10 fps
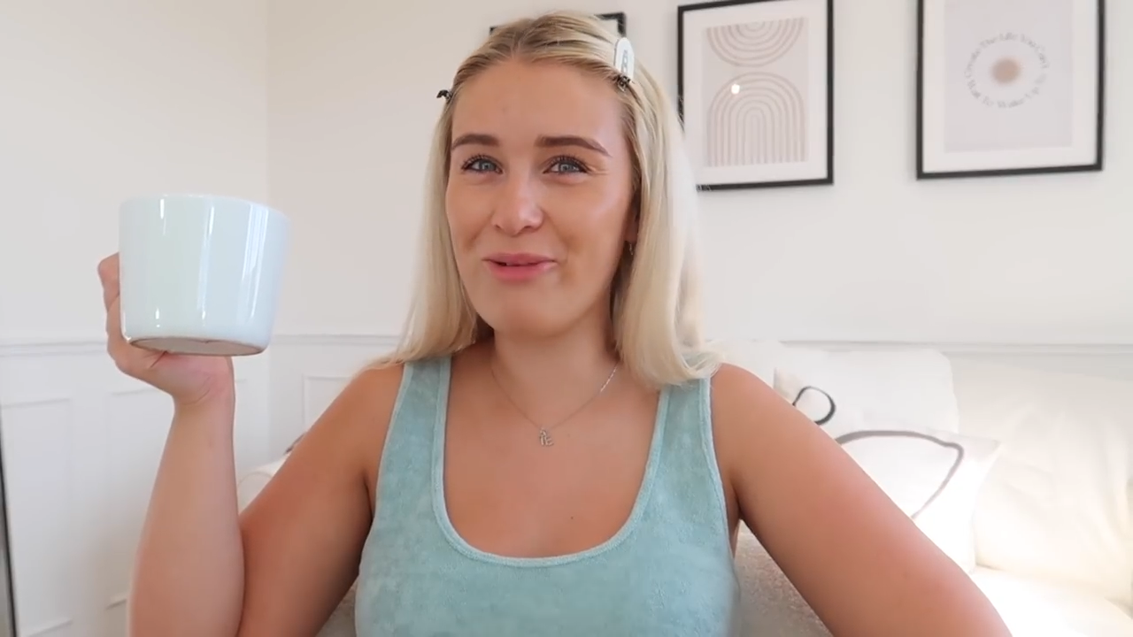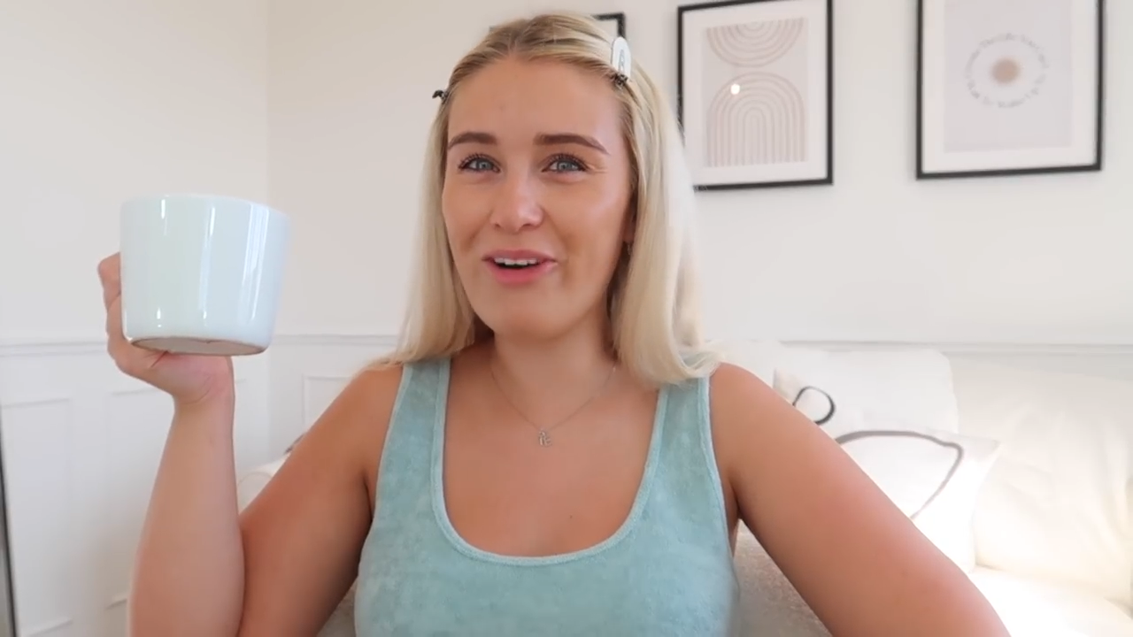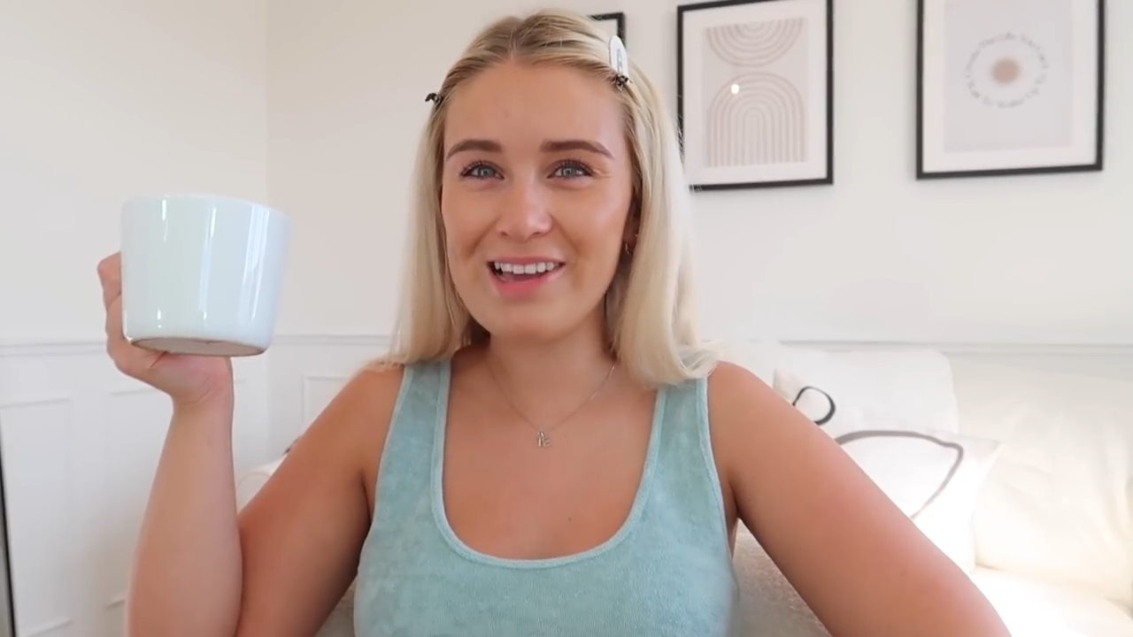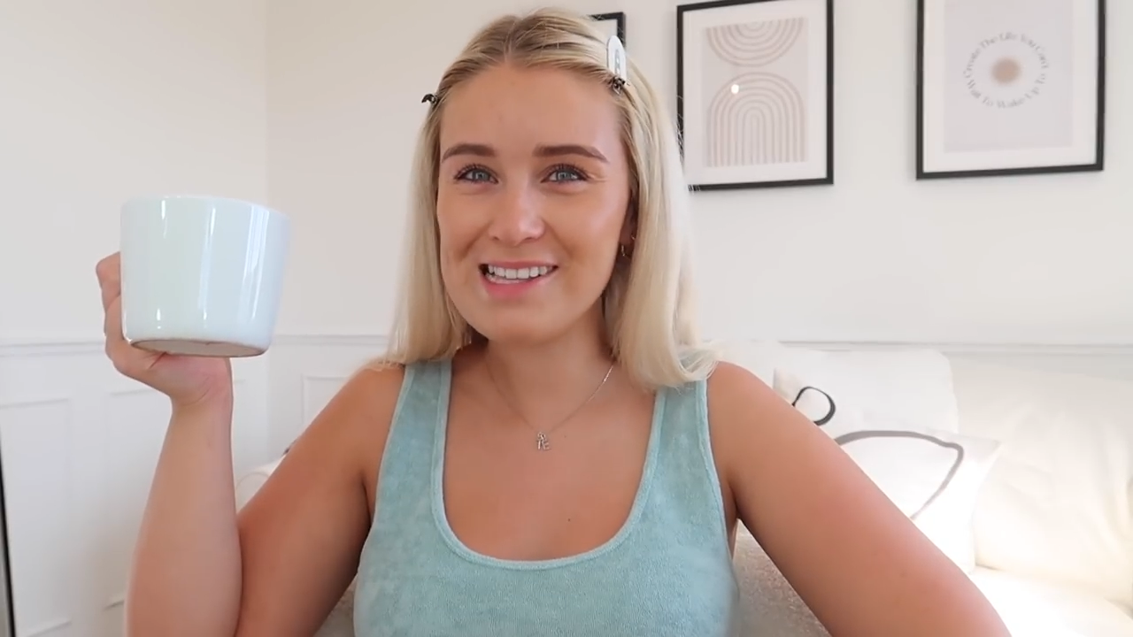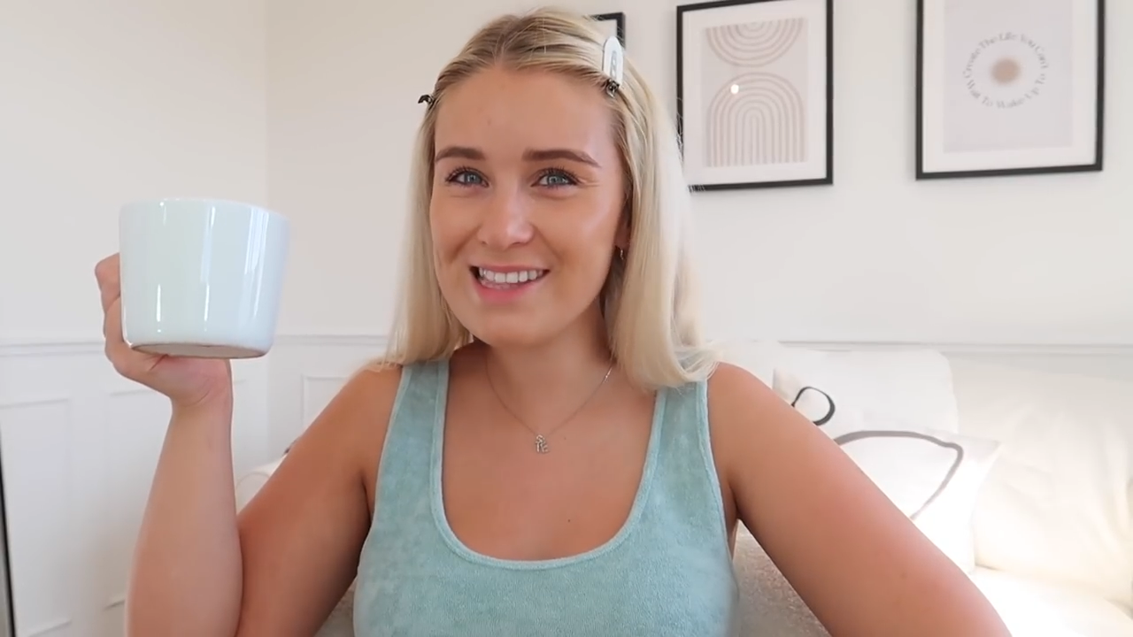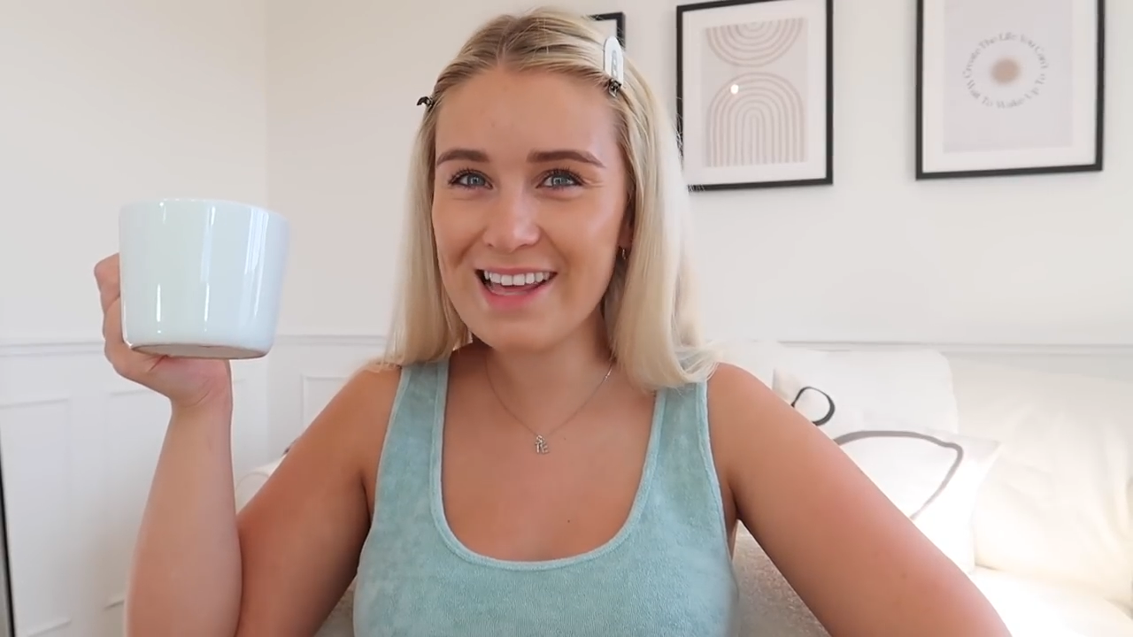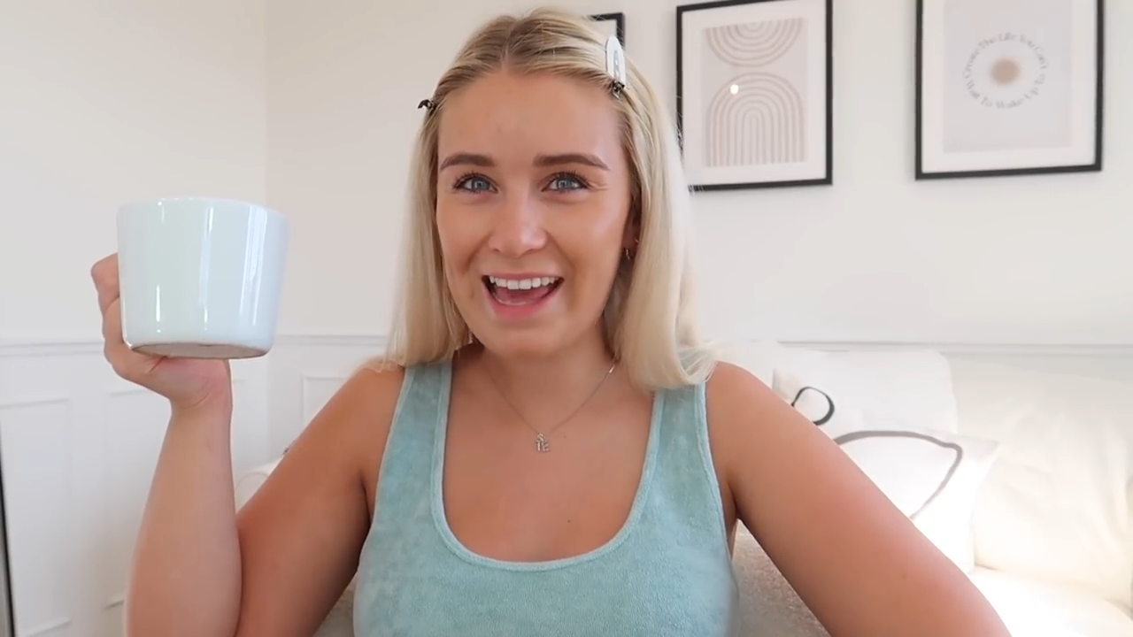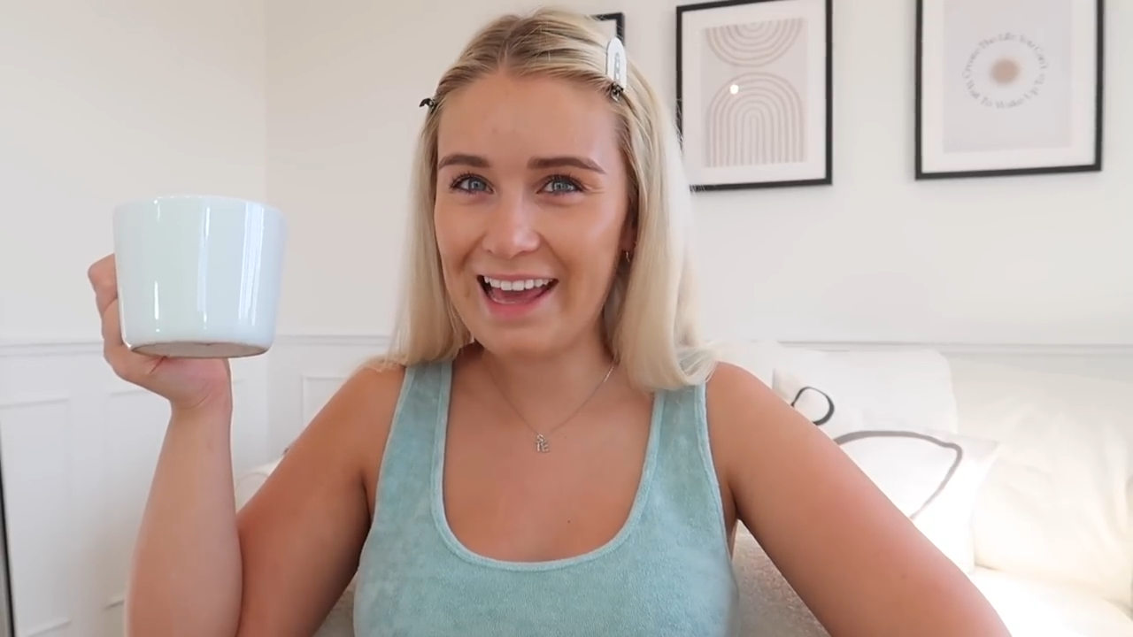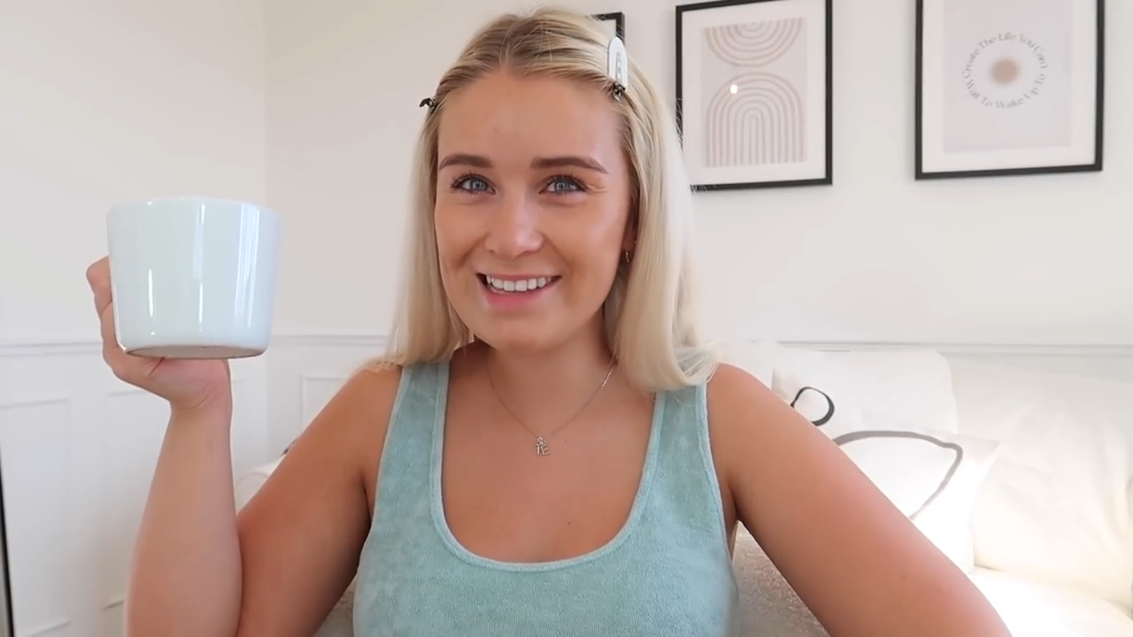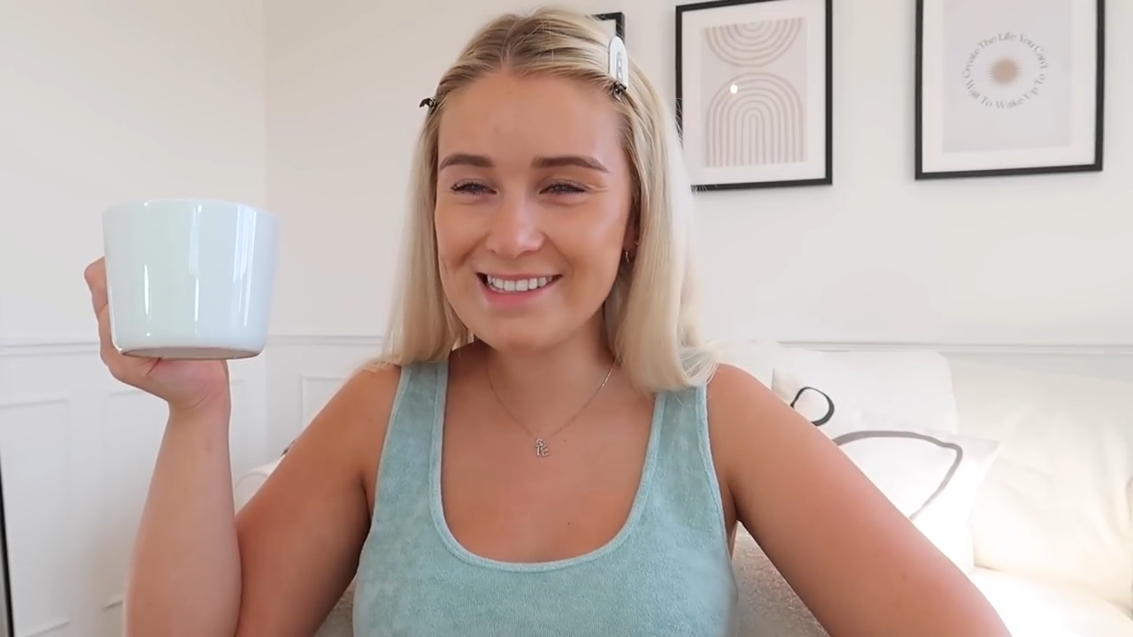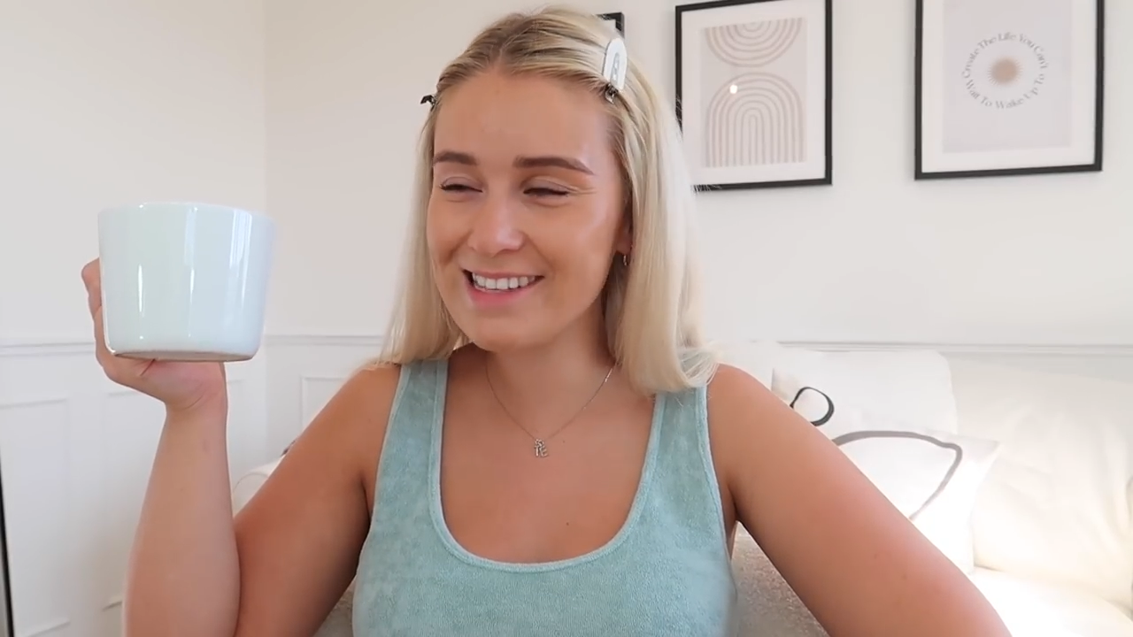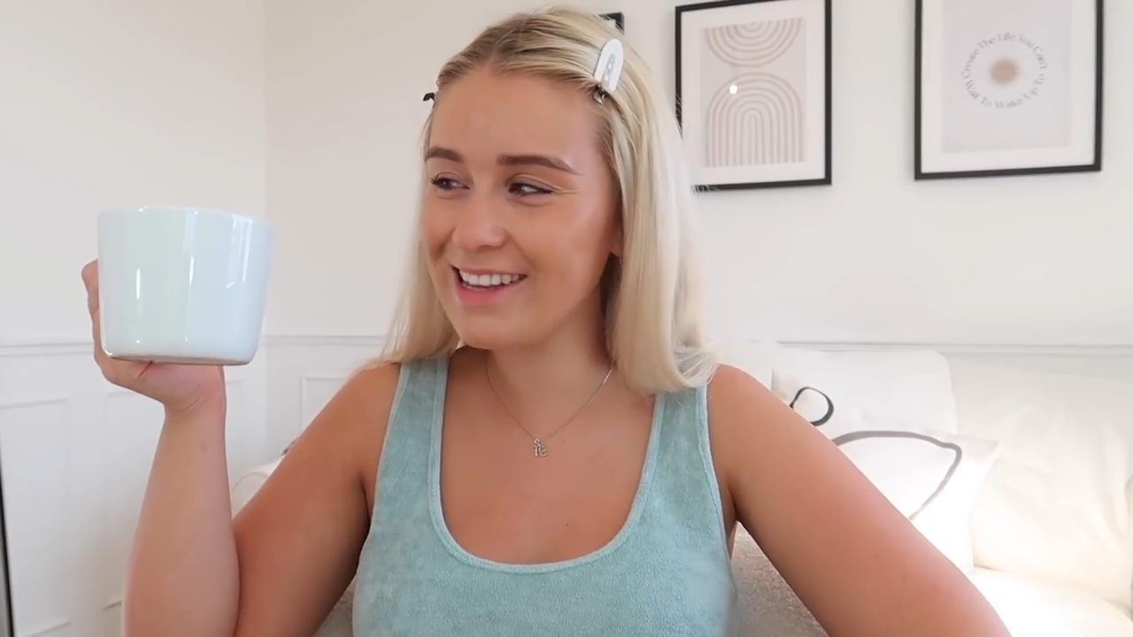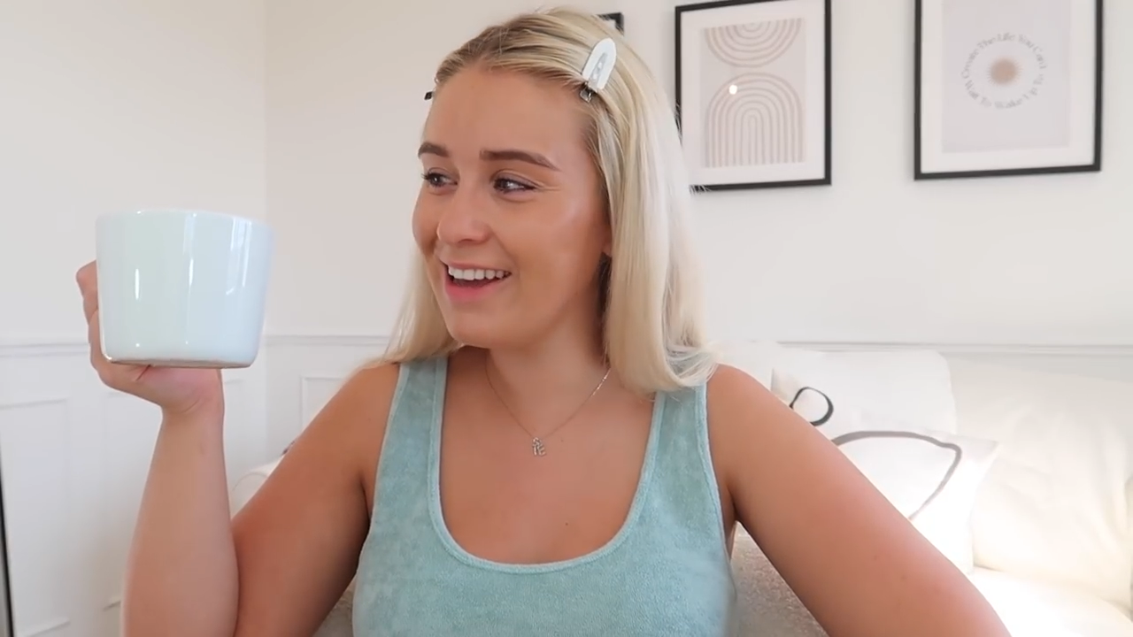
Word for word: what is this?